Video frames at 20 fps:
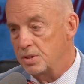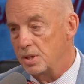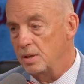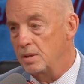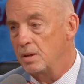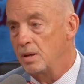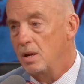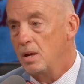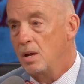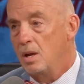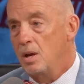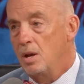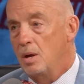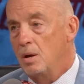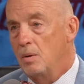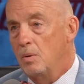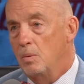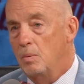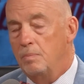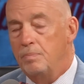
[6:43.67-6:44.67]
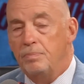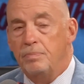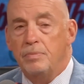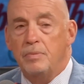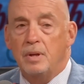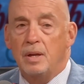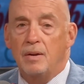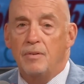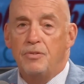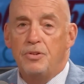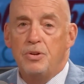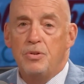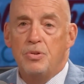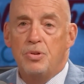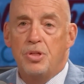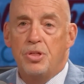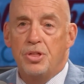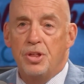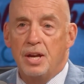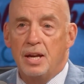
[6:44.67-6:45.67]
And if you
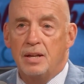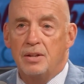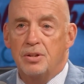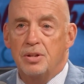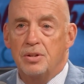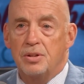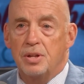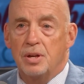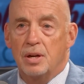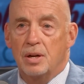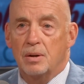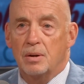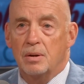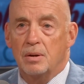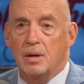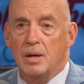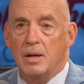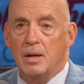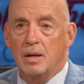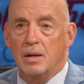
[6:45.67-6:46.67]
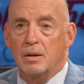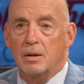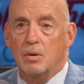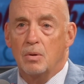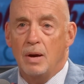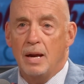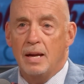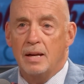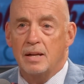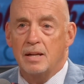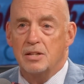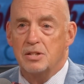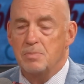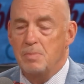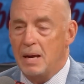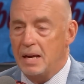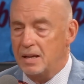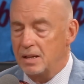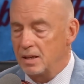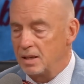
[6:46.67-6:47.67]
think that the grant is
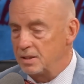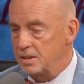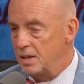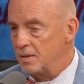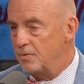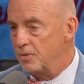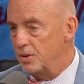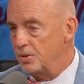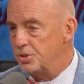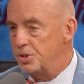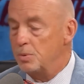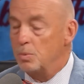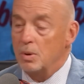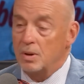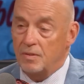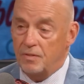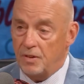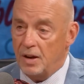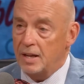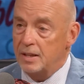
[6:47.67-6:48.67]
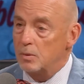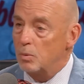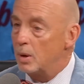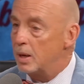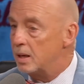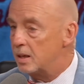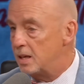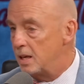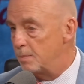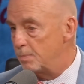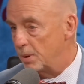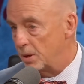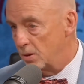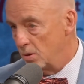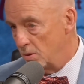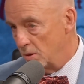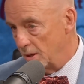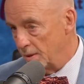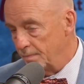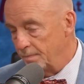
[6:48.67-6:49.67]
making a difference, you want to find a way to keep it
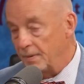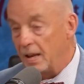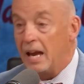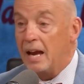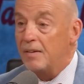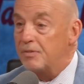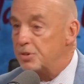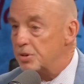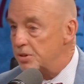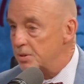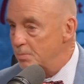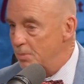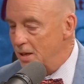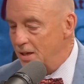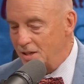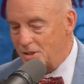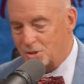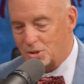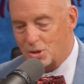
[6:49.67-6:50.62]
going after the money's